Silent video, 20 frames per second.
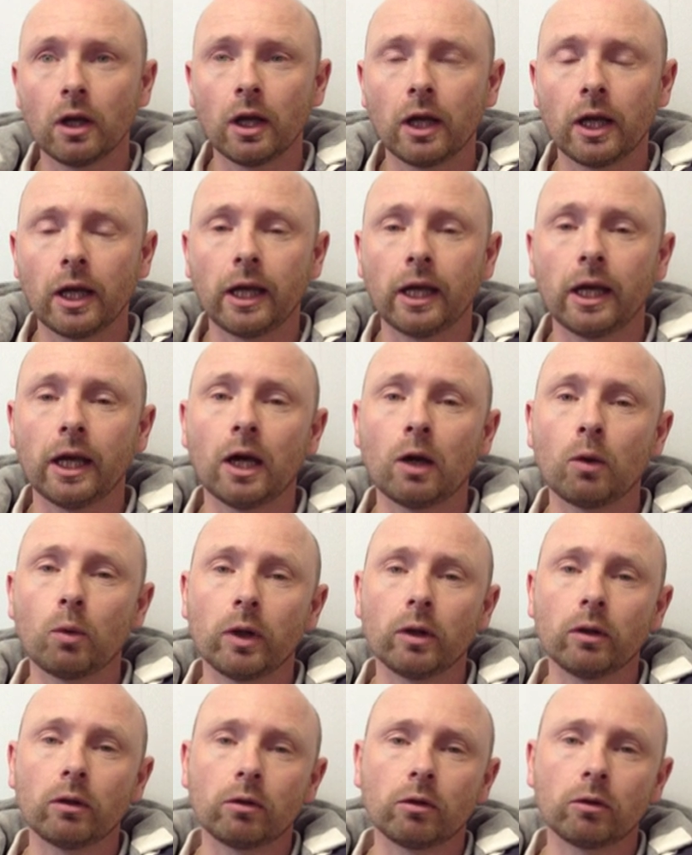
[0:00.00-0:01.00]
I
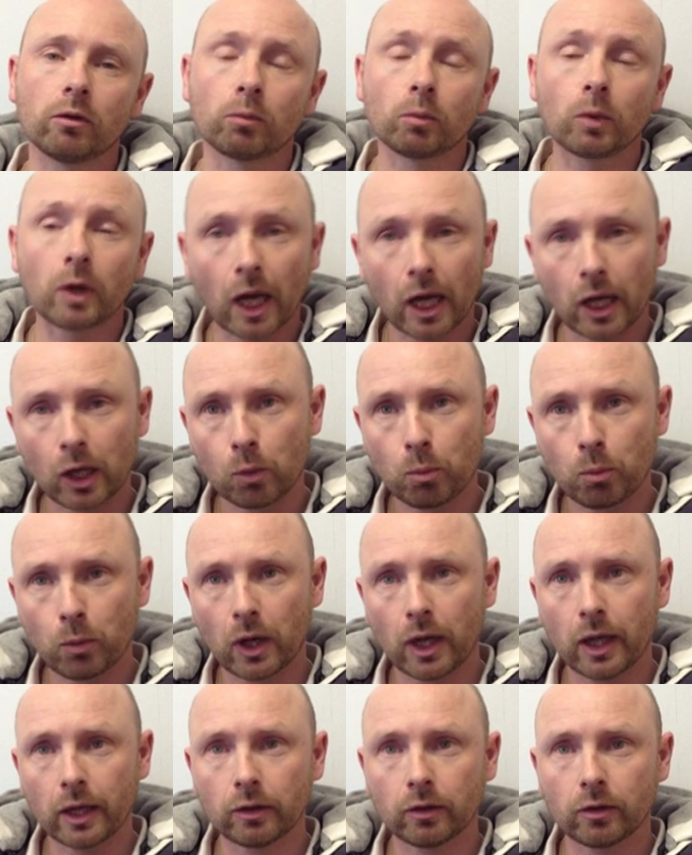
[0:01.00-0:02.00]
went to some
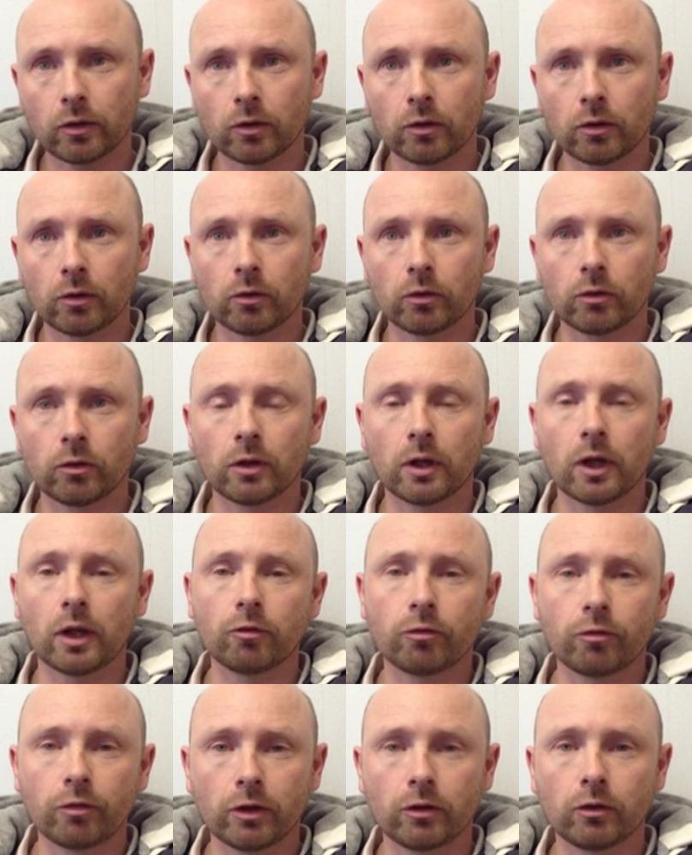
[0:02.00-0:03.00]
chiropractors and had
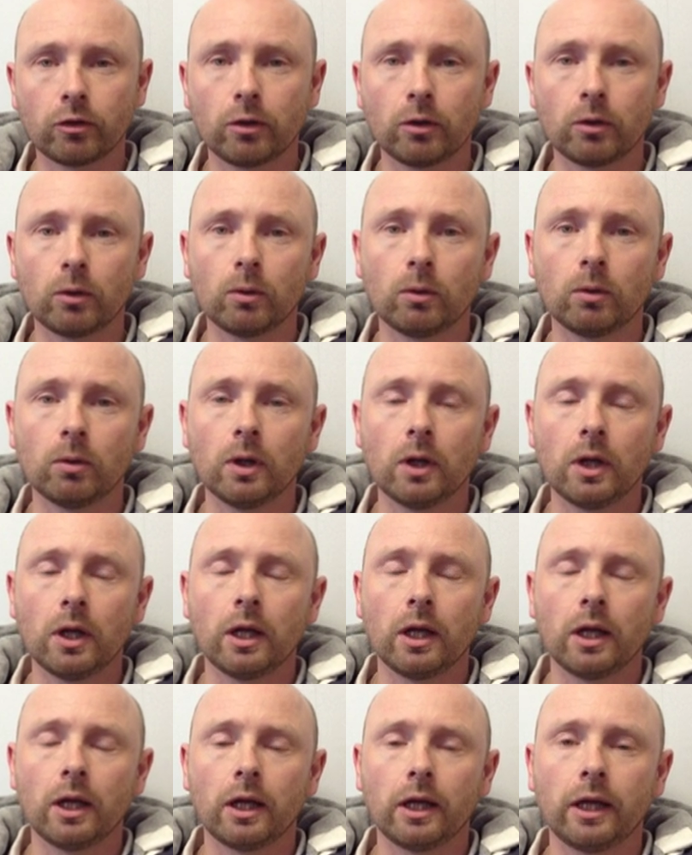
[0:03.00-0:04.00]
physio,
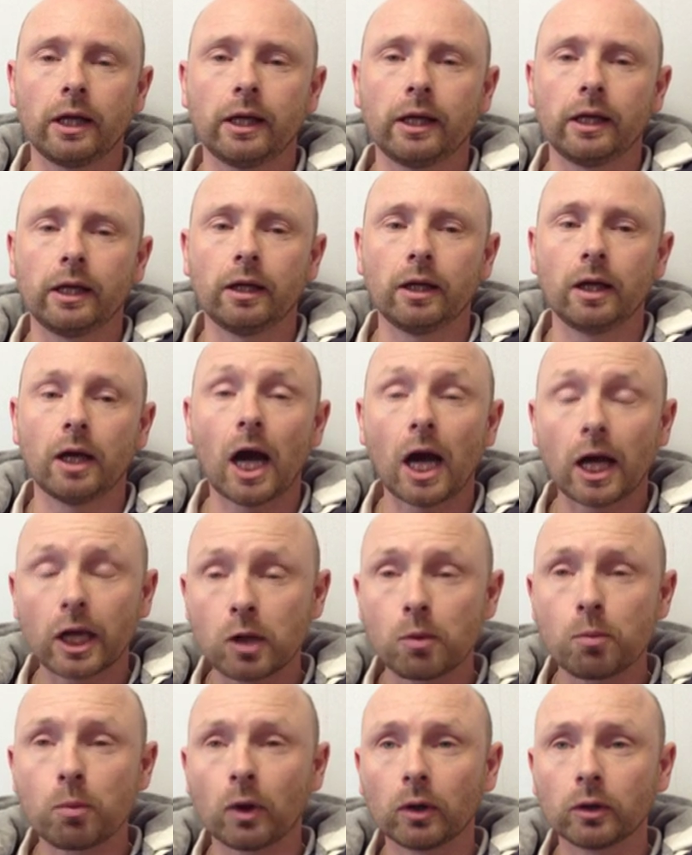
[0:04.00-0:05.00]

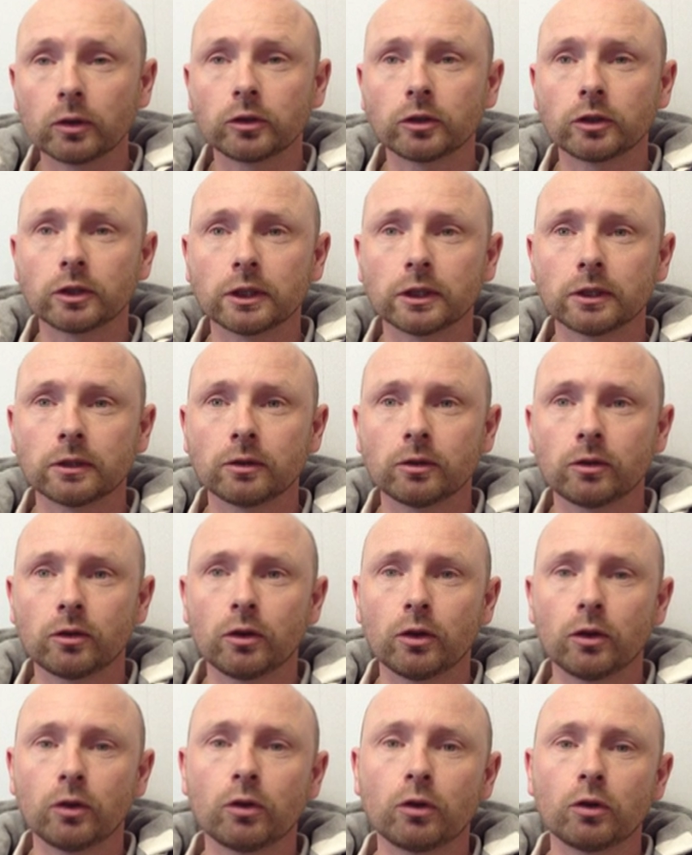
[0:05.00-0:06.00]
acupuncture
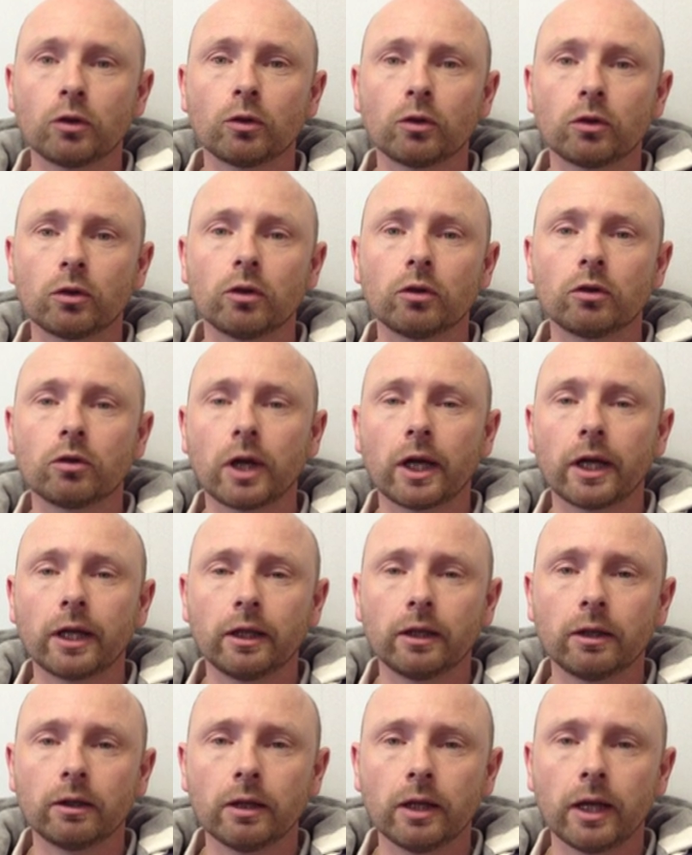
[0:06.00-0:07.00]
to try
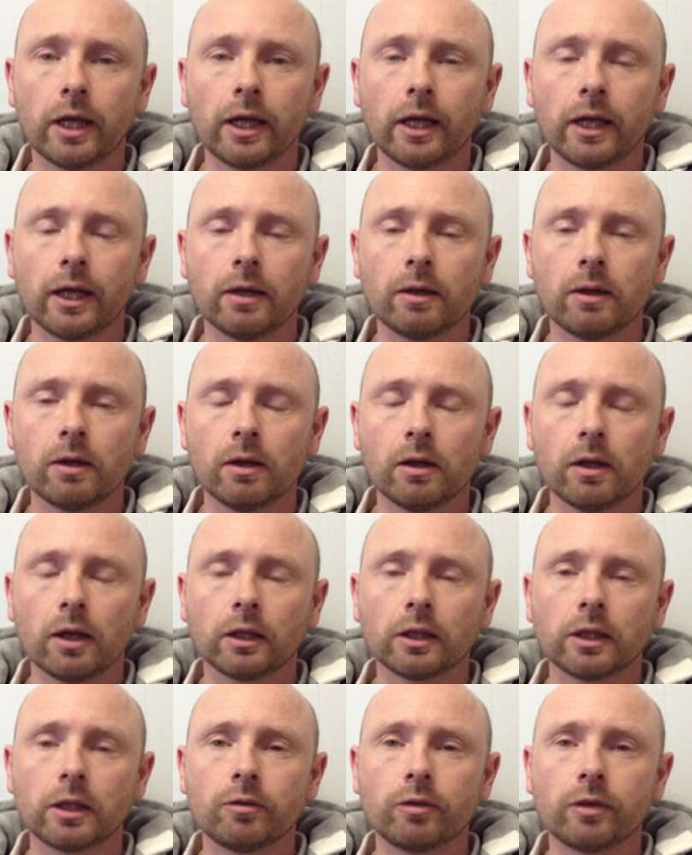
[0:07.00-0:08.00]
and
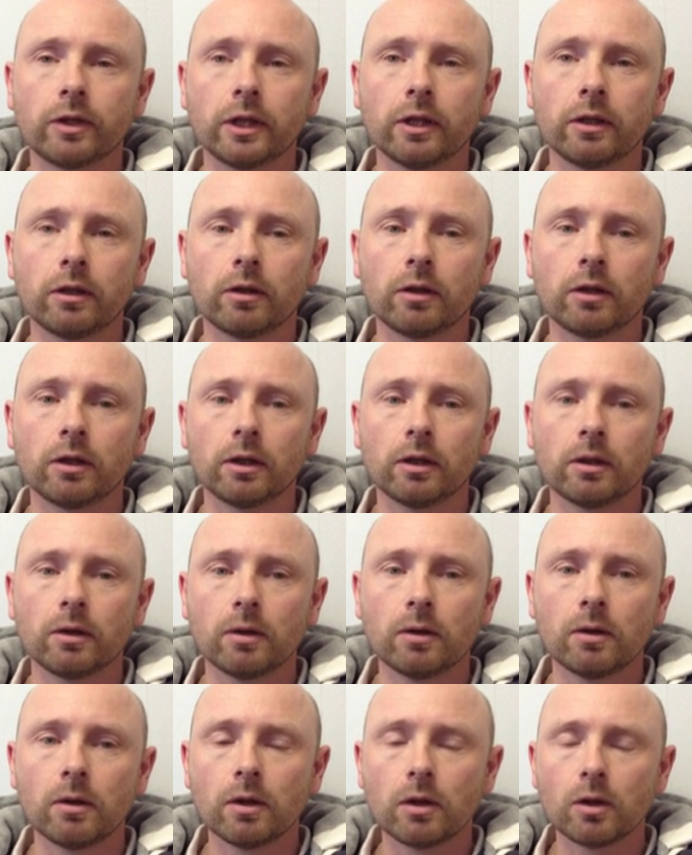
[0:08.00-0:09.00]
alleviate
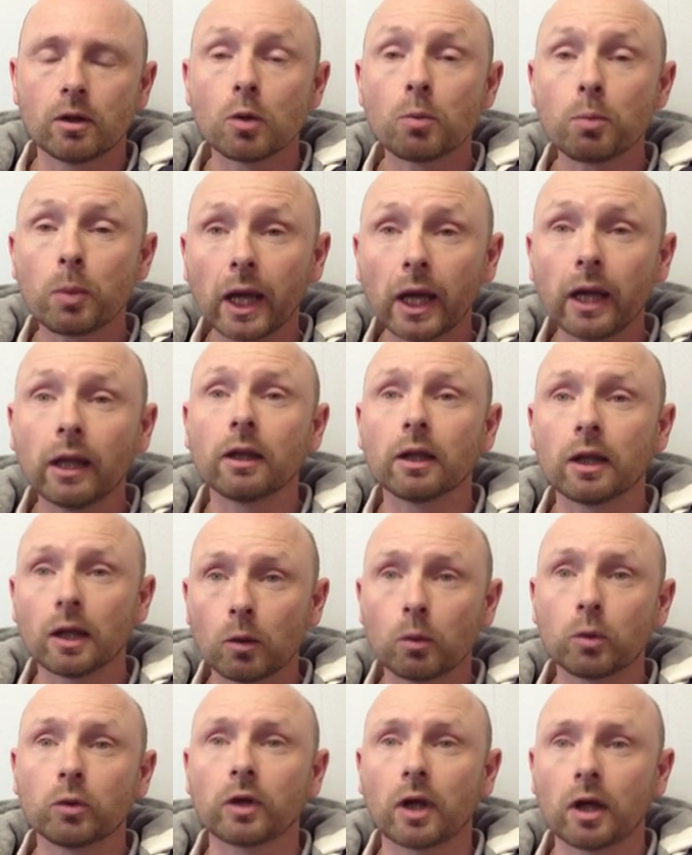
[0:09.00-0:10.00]
the pain that I
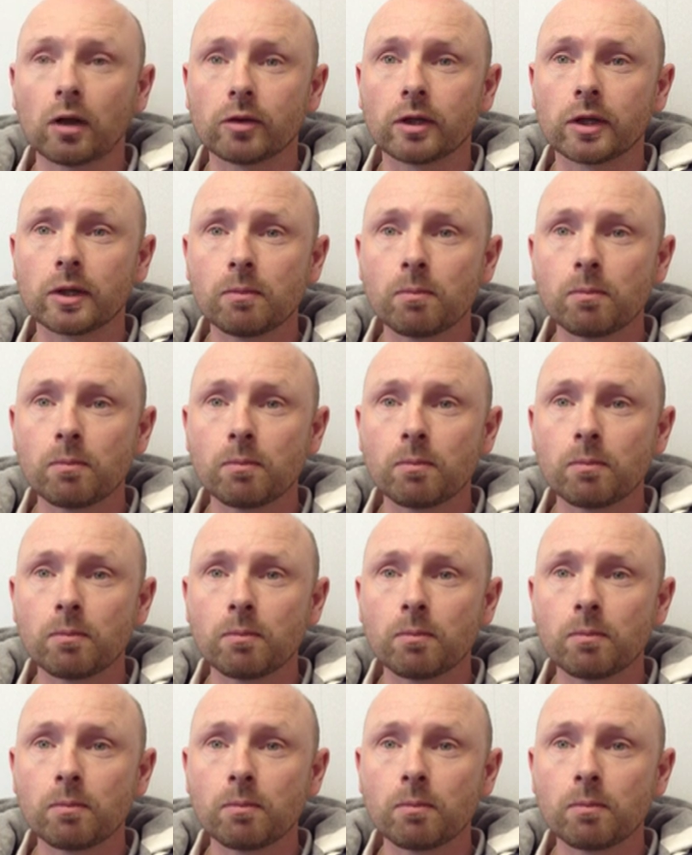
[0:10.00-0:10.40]
was having.